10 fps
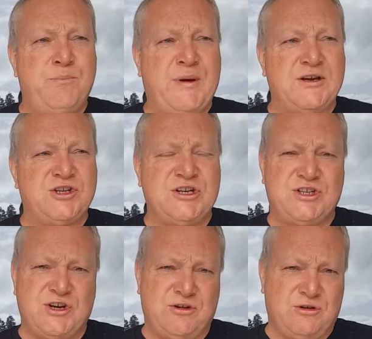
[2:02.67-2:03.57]
but she's
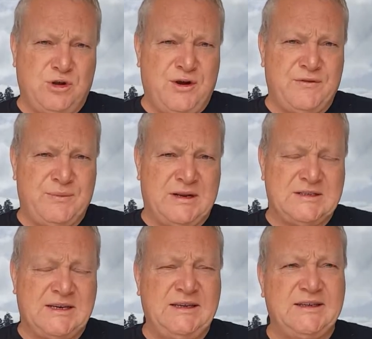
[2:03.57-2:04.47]
shown a lot of
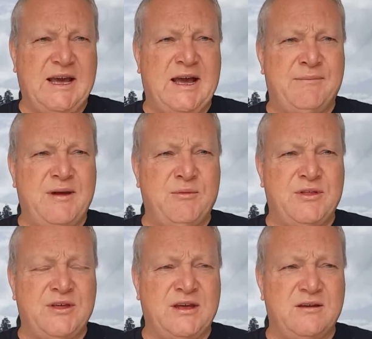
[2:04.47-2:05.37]
ability, and we
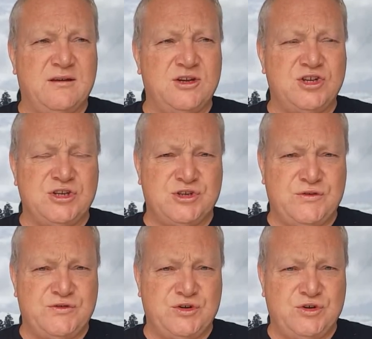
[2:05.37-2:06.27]
think she
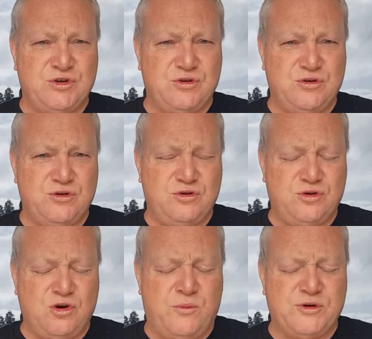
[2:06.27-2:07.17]
deserves her
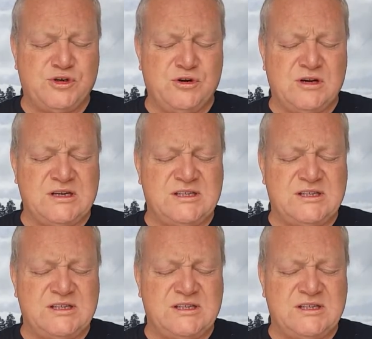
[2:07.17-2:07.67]
opportunity.